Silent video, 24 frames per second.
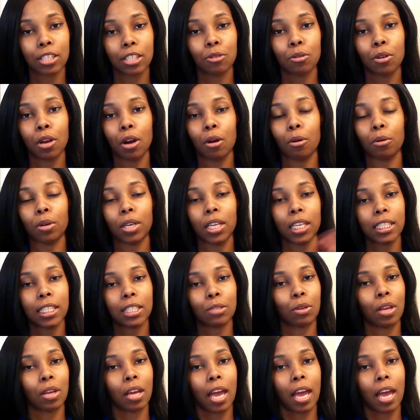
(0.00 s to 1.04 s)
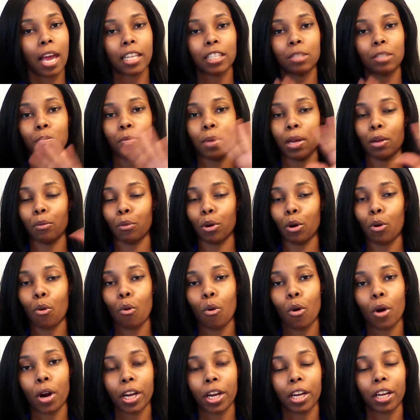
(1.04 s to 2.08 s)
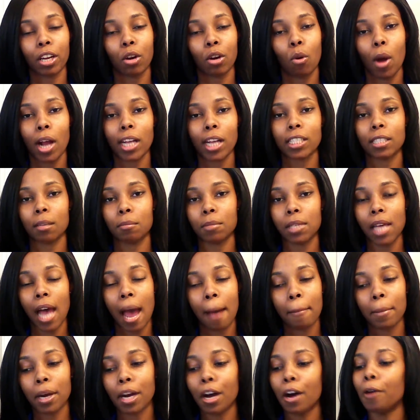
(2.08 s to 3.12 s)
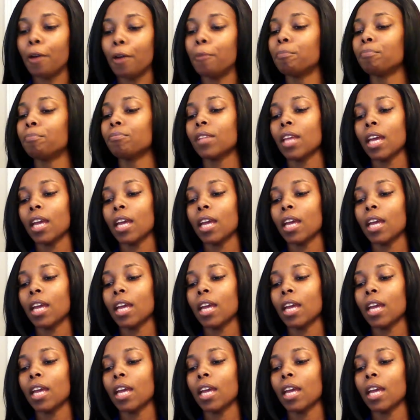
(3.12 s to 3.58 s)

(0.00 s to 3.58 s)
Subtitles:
You know, this has been recorded quite some time ago.